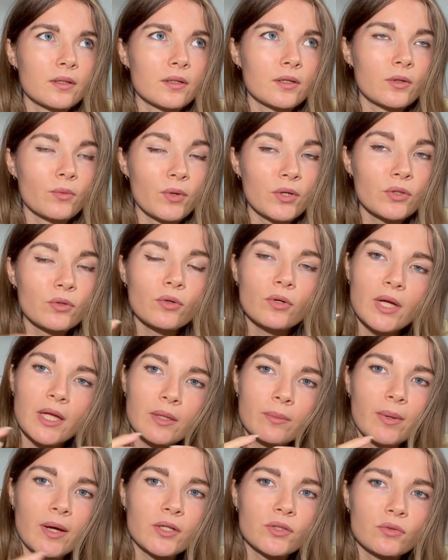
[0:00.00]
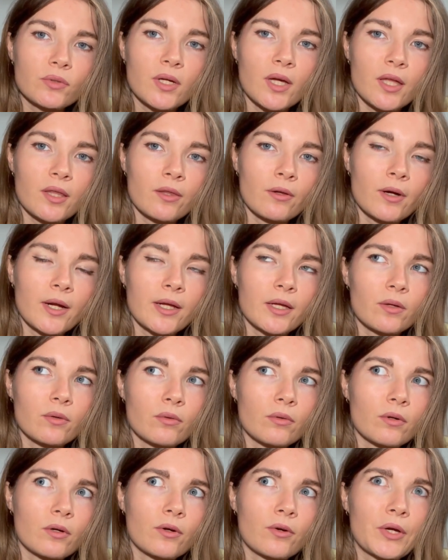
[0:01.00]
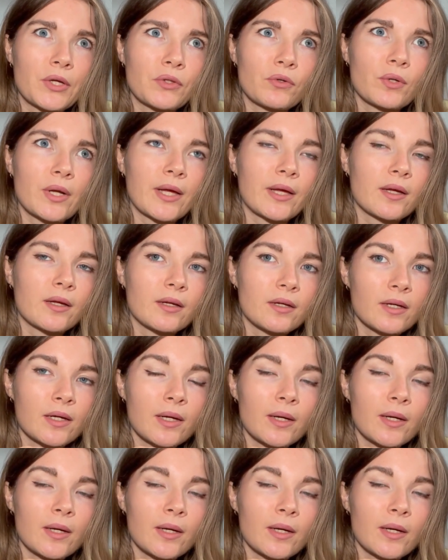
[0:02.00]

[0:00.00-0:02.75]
when you get back together, like you're going to like